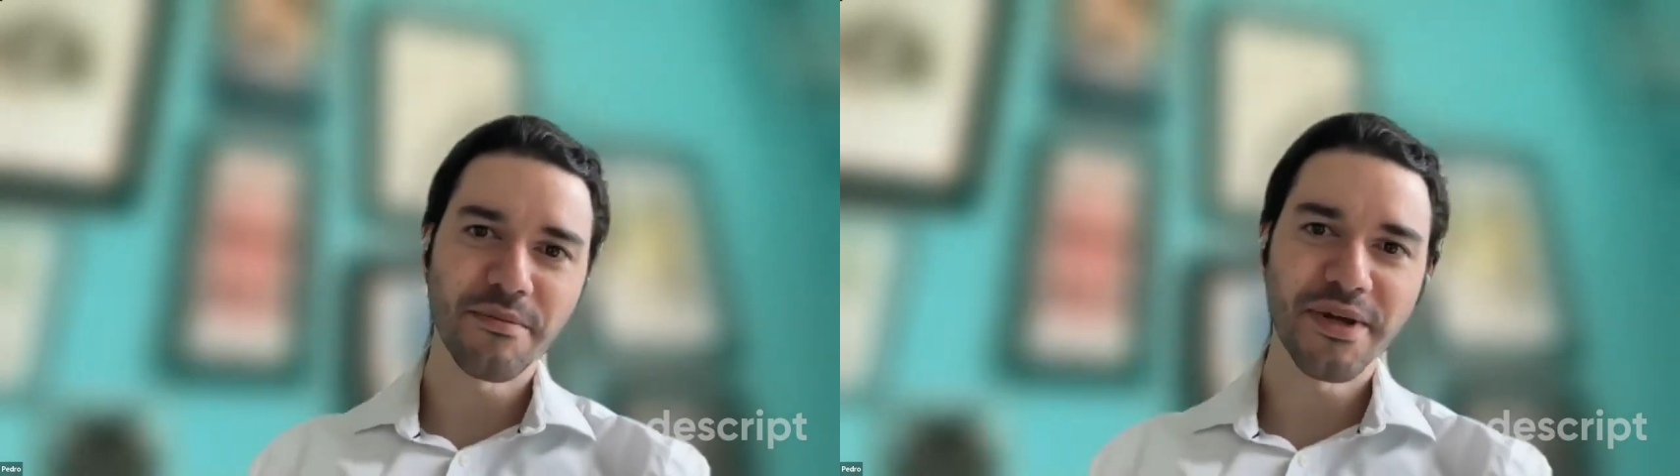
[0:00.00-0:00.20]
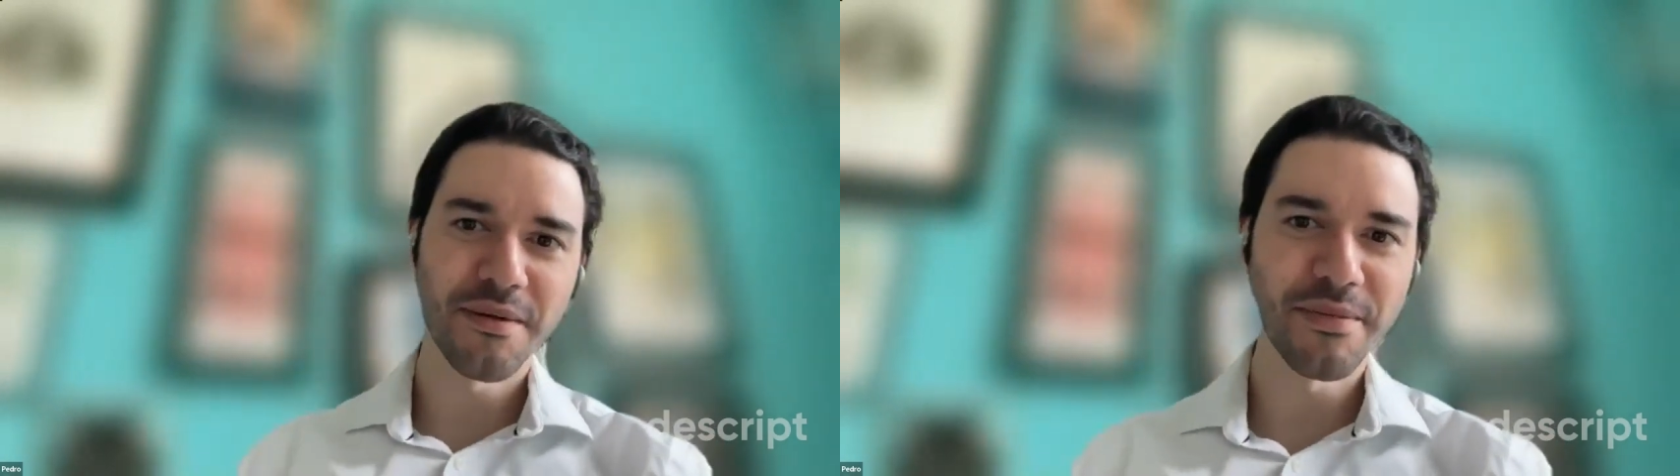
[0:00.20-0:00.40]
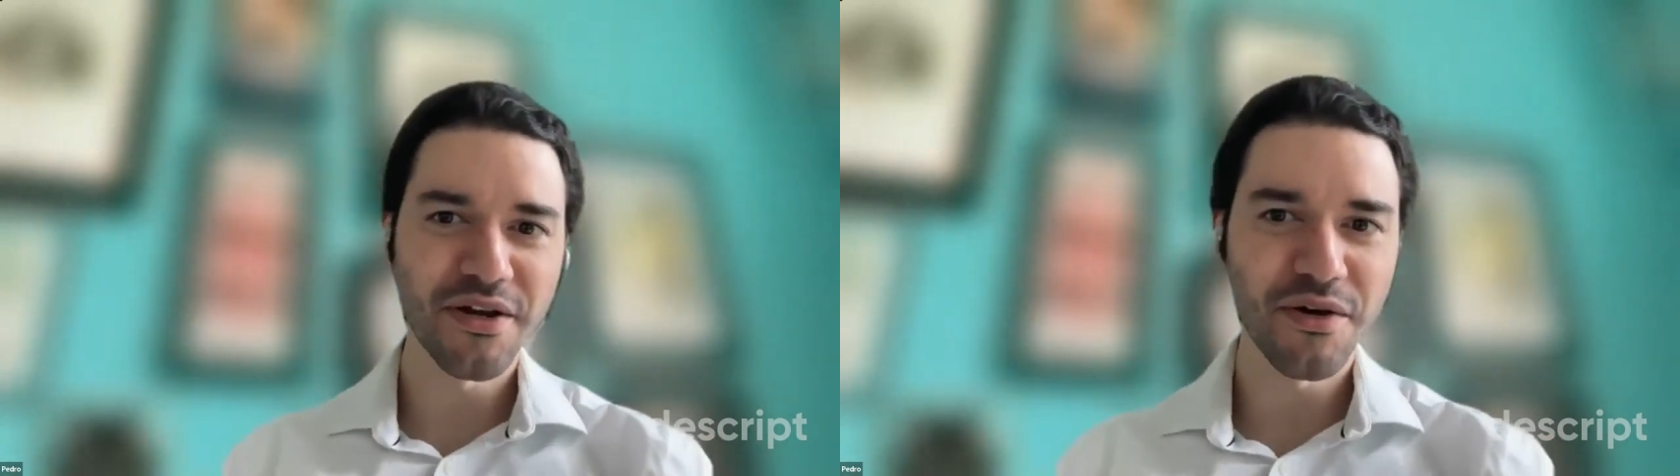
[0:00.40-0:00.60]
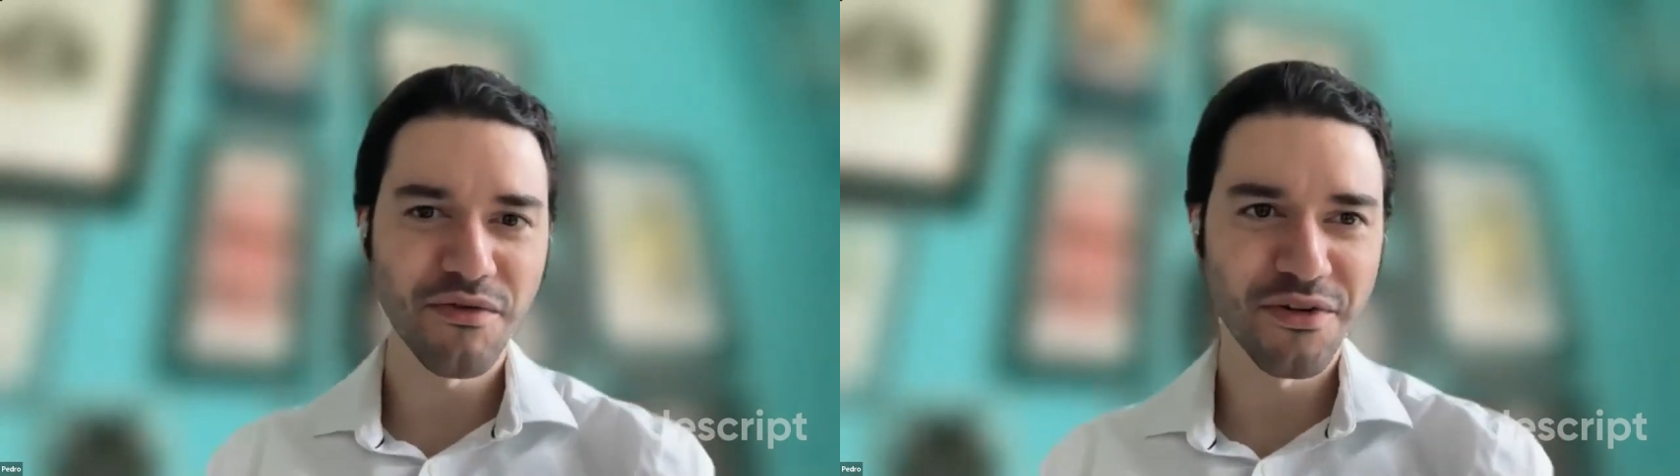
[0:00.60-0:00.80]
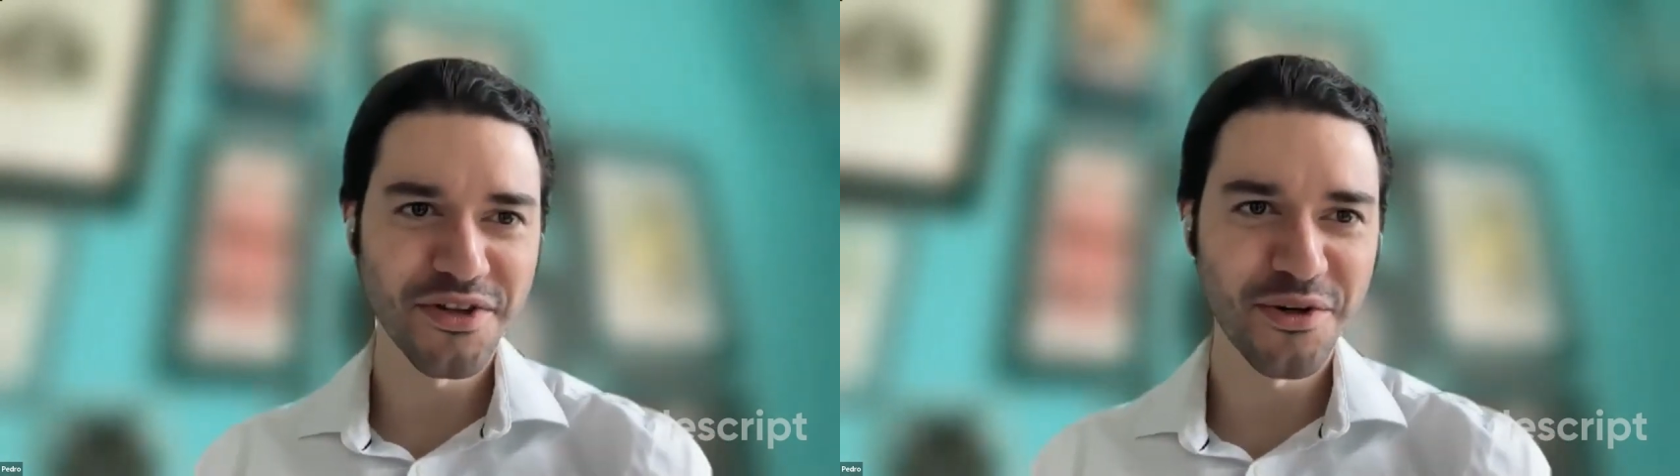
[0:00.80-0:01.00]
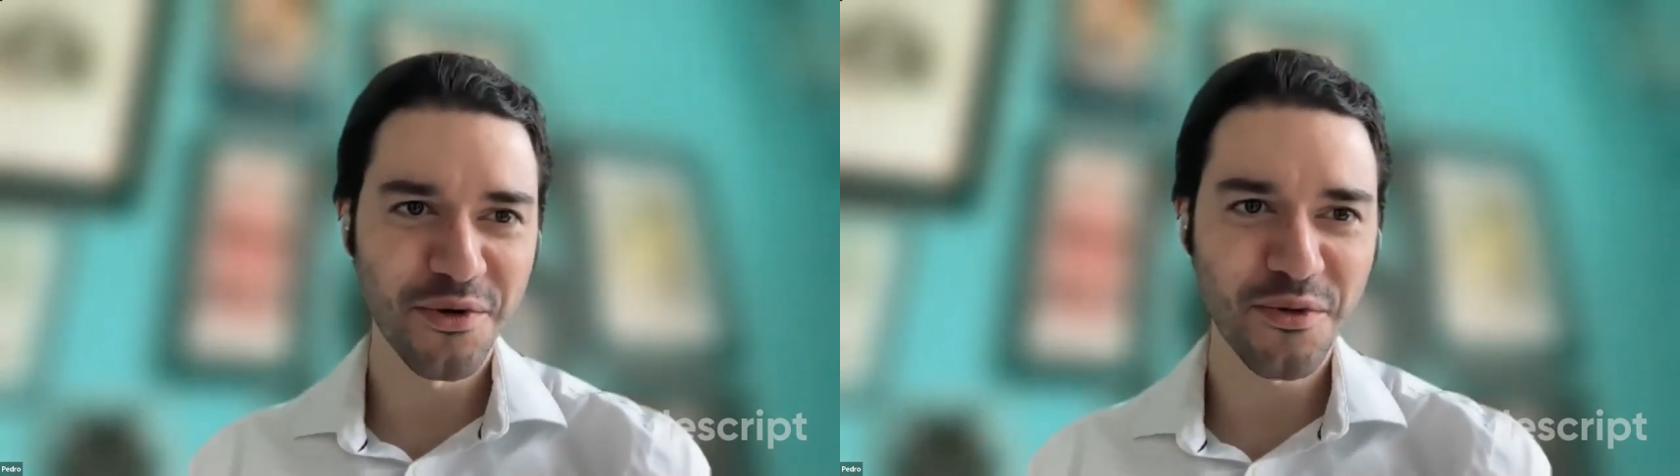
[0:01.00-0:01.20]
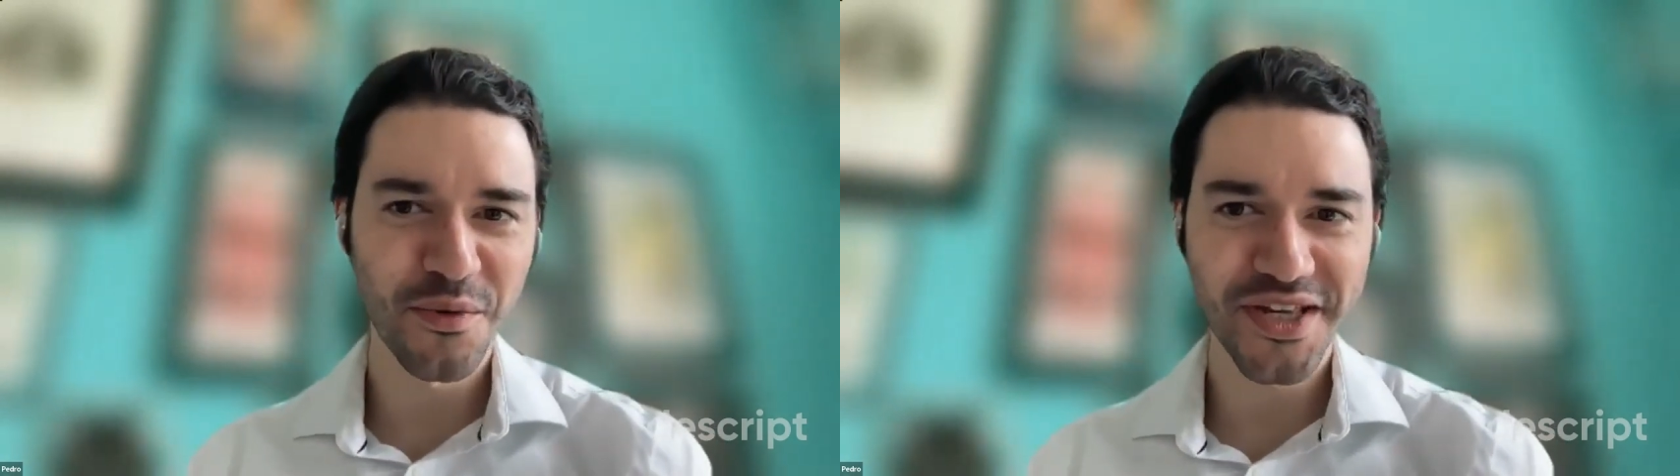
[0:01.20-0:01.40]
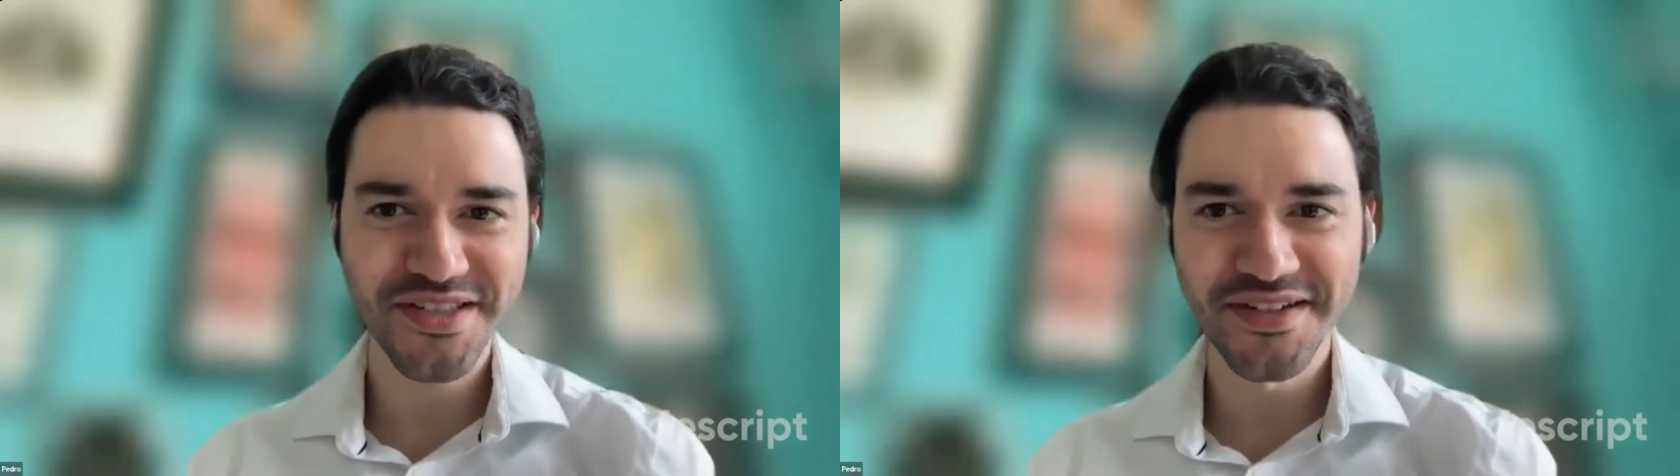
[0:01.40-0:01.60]
therapy company over in the
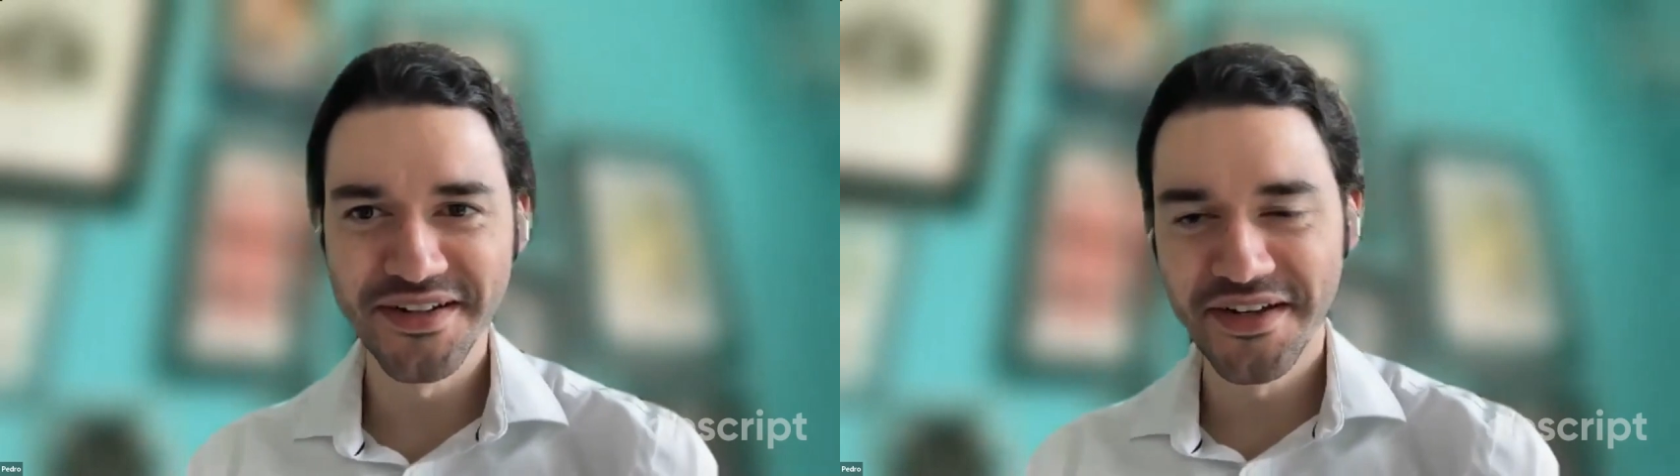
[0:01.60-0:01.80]
Northwest.